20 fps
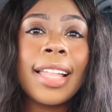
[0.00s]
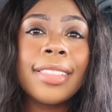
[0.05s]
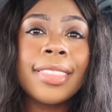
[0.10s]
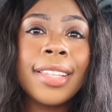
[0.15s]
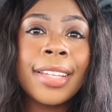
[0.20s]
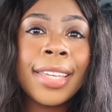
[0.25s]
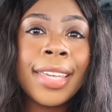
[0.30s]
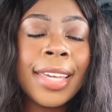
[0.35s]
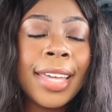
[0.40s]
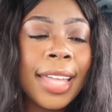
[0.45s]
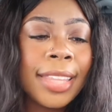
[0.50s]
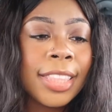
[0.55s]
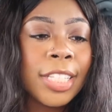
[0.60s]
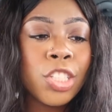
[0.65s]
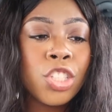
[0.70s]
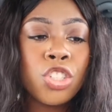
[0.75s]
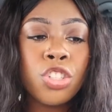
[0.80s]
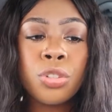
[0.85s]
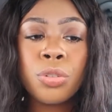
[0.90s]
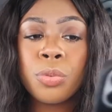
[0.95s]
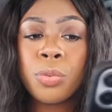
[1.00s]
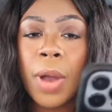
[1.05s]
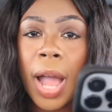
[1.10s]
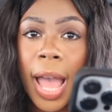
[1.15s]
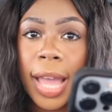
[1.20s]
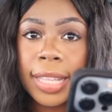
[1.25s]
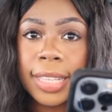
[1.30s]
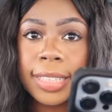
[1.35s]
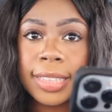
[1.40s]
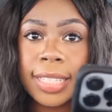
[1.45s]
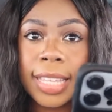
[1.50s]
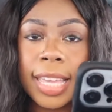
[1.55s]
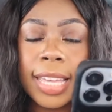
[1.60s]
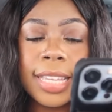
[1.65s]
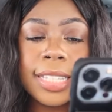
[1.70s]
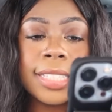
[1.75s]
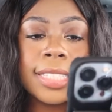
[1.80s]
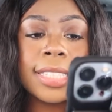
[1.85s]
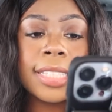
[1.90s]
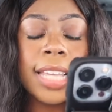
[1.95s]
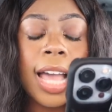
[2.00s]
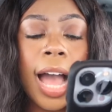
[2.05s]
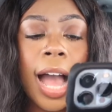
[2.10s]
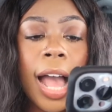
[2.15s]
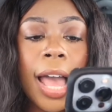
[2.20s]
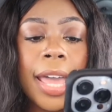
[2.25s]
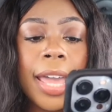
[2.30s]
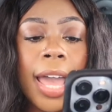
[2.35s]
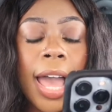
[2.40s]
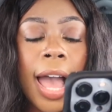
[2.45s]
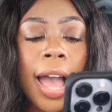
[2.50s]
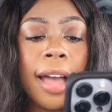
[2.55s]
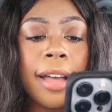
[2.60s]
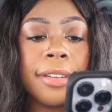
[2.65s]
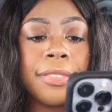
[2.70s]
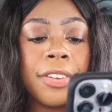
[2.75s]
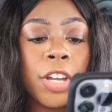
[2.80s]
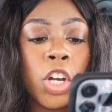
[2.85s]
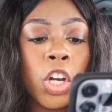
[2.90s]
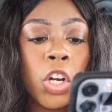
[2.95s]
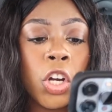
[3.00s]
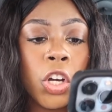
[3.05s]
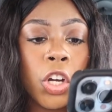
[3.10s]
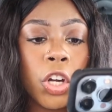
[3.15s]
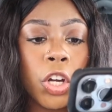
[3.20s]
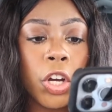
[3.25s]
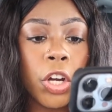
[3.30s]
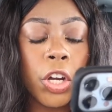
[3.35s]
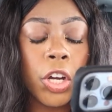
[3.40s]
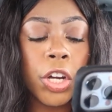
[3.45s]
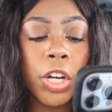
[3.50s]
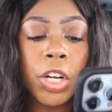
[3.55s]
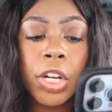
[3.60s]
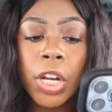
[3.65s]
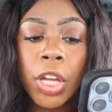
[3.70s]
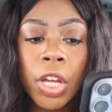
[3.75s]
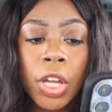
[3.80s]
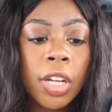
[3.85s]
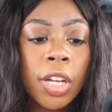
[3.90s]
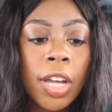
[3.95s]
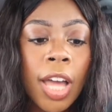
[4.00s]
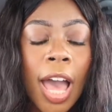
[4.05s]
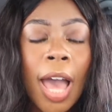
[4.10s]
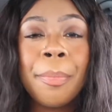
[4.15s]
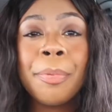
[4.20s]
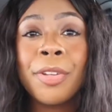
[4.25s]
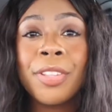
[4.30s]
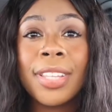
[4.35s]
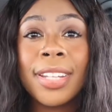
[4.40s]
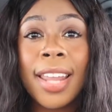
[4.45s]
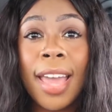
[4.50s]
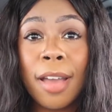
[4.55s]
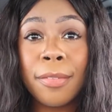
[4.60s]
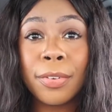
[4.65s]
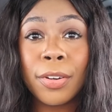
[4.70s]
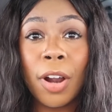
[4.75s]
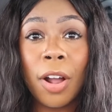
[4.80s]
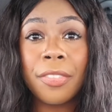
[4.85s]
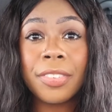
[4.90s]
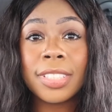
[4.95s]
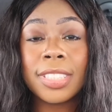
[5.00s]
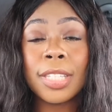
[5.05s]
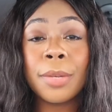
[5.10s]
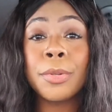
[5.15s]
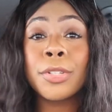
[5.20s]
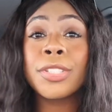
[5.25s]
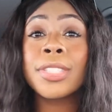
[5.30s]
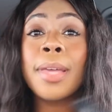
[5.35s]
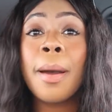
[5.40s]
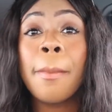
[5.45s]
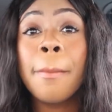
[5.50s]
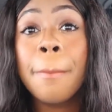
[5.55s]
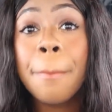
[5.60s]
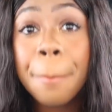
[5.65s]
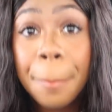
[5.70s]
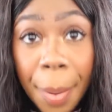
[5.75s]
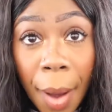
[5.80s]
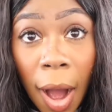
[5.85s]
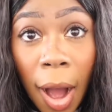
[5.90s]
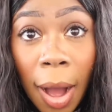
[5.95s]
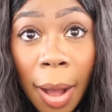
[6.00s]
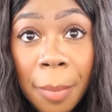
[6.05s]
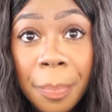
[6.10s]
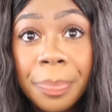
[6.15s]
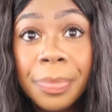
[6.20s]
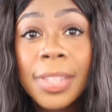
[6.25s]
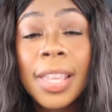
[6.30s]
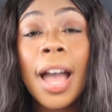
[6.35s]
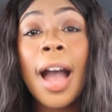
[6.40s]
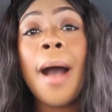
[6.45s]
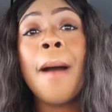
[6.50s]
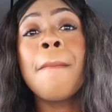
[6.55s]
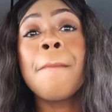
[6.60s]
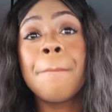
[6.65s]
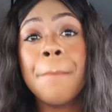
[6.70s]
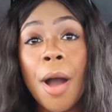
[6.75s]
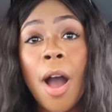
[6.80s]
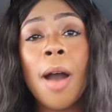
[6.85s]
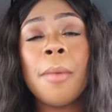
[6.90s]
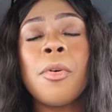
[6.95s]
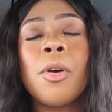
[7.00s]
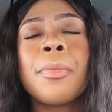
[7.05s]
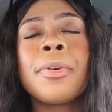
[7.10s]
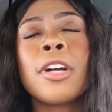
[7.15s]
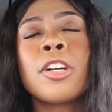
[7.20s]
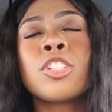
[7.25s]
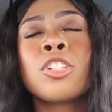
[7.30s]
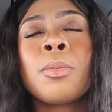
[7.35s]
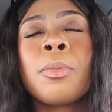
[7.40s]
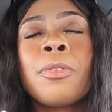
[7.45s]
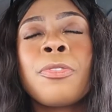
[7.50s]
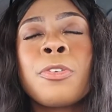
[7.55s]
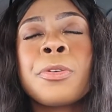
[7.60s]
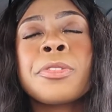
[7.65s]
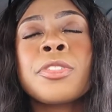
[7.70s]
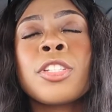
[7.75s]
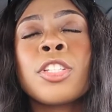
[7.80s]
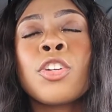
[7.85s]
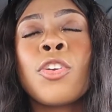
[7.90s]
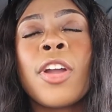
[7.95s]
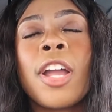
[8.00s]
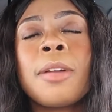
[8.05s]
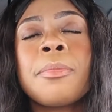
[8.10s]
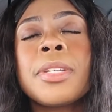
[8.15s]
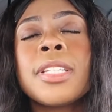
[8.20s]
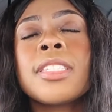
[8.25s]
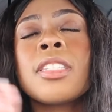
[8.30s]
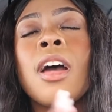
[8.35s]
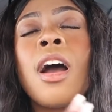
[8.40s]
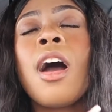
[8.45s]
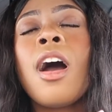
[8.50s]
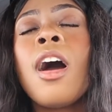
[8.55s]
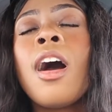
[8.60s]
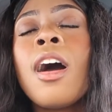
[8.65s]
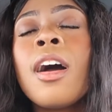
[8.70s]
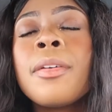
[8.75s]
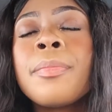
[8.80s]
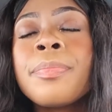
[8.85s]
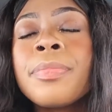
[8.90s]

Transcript: looking at the track list, I have heard Happier Than Ever, obviously, which is a bop, a bop. Oh my gosh, her performance on the Grammys. Oh,